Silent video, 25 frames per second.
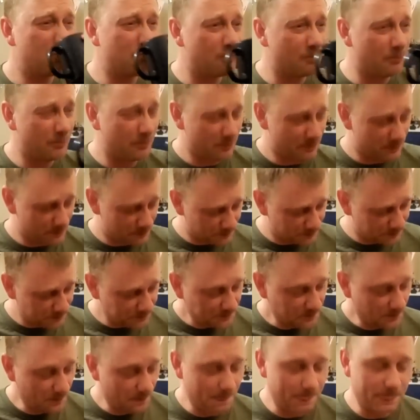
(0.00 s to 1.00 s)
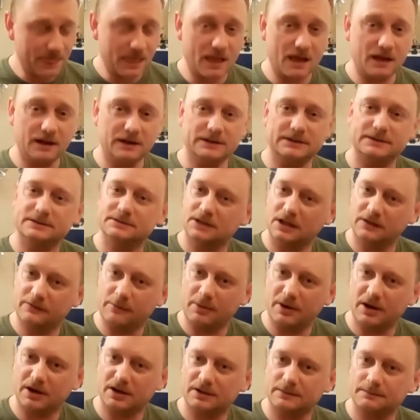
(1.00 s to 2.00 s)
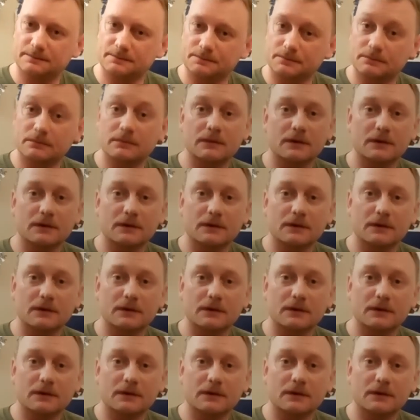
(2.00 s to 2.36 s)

Novabug